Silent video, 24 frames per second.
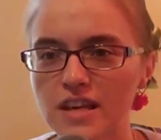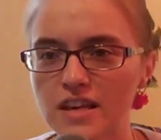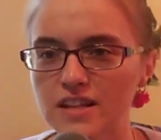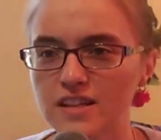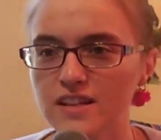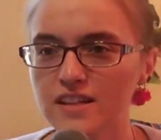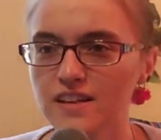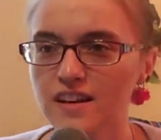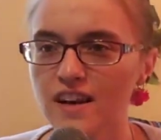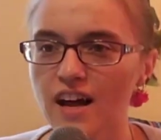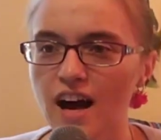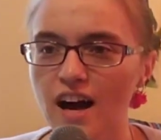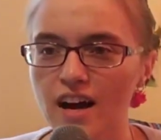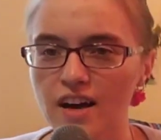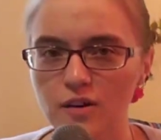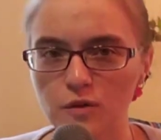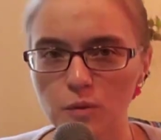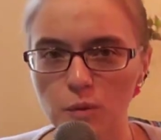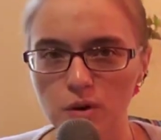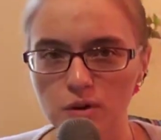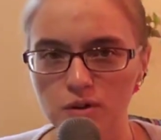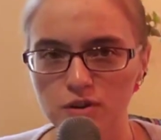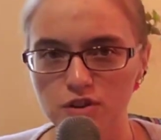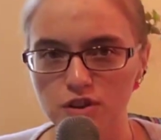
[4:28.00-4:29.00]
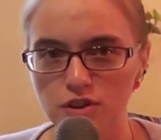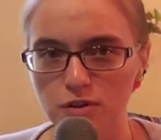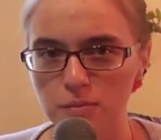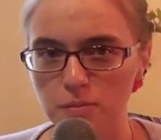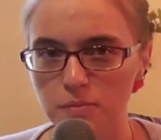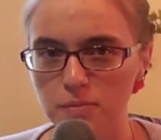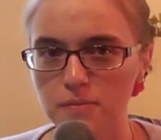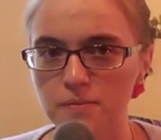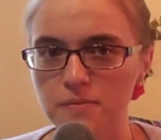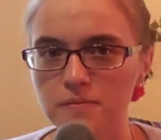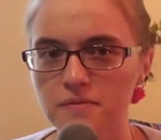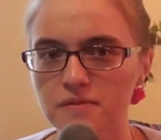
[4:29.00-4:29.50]
nigh worship
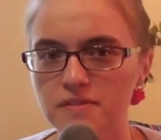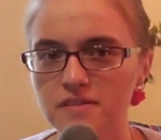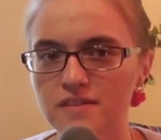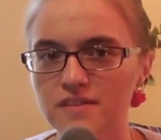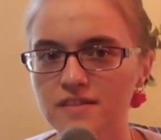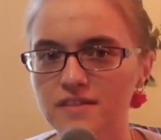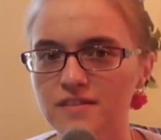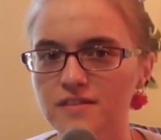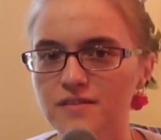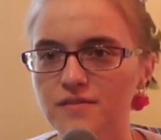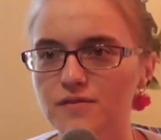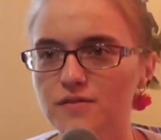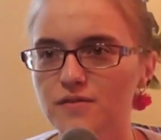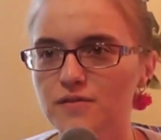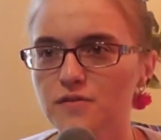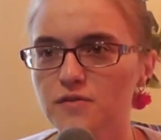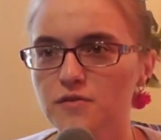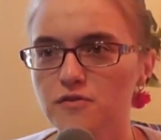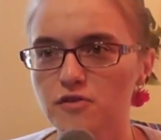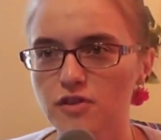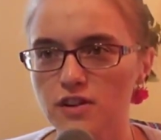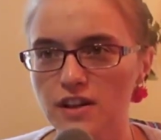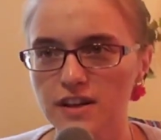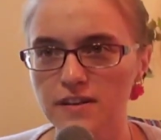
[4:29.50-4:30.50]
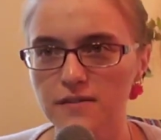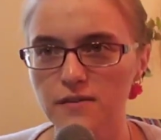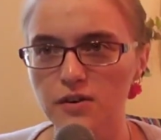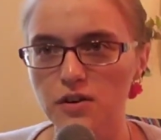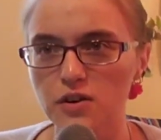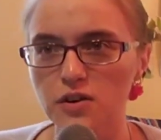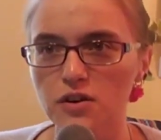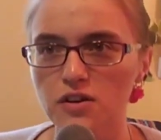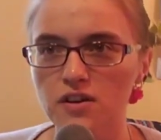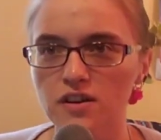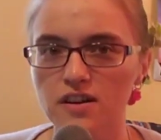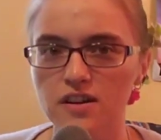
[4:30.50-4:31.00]

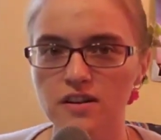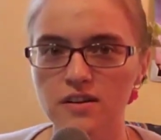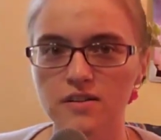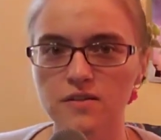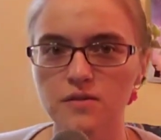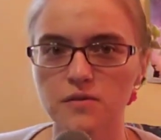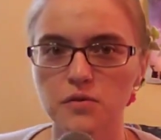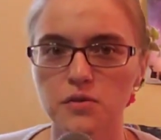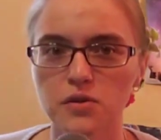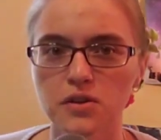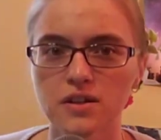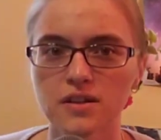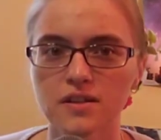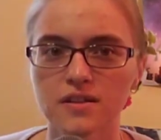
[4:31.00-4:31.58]
flavor of